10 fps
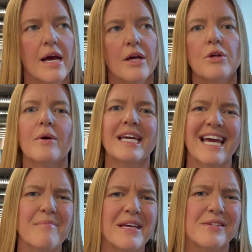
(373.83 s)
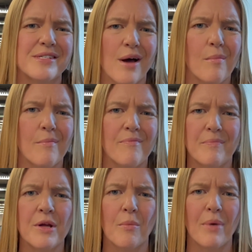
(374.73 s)
It gave me some,
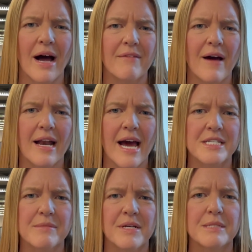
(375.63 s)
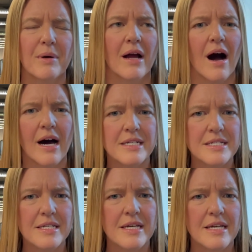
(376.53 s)
body fat estimates, but
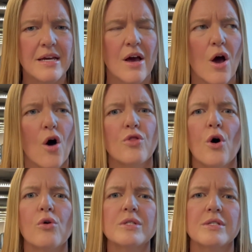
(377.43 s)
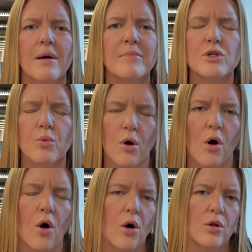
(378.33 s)
honestly, those numbers were
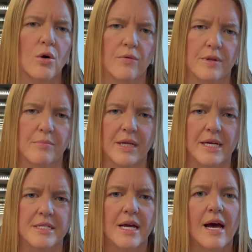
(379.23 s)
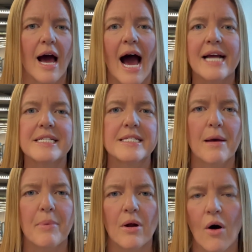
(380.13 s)
all over the place. I'd
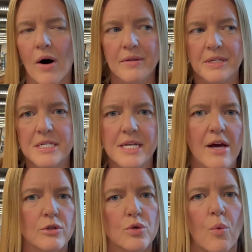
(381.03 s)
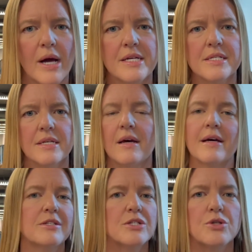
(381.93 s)
step it on the scale twice.
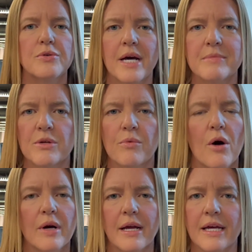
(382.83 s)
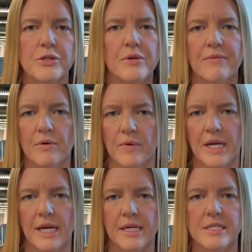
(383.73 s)
It's 2 times in a row and I get 2 different
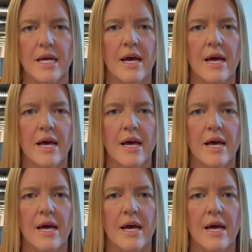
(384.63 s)
readings.